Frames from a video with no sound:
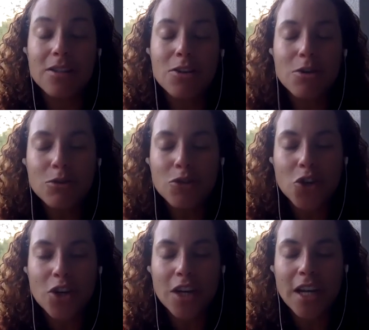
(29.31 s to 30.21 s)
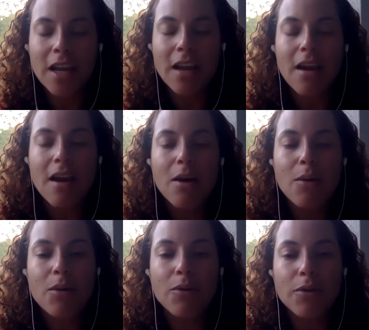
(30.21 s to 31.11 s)
new journey
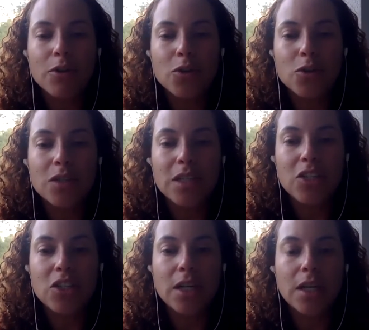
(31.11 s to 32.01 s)
with virtual teaching.